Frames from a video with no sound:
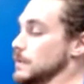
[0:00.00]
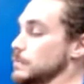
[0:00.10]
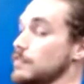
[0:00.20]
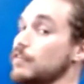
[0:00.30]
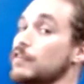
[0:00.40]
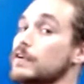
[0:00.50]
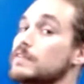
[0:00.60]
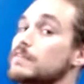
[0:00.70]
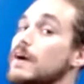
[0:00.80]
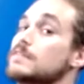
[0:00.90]
You have
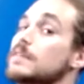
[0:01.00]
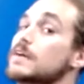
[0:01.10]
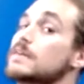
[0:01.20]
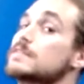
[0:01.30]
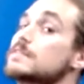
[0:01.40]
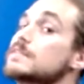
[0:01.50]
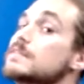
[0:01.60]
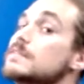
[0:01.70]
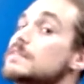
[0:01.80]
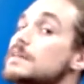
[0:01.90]
35 seconds.
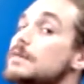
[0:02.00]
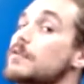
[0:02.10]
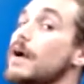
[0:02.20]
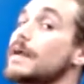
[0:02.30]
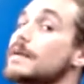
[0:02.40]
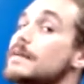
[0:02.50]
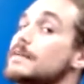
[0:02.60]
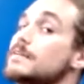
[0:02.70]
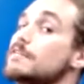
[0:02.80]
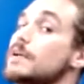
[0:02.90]
Keep cranking
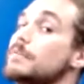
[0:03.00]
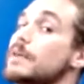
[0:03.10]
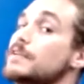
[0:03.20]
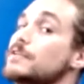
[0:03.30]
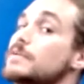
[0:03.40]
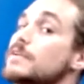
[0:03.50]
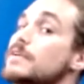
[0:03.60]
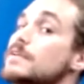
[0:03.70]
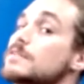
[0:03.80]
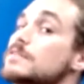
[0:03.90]
it, develop that new
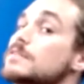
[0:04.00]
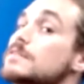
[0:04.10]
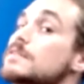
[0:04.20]
endurance.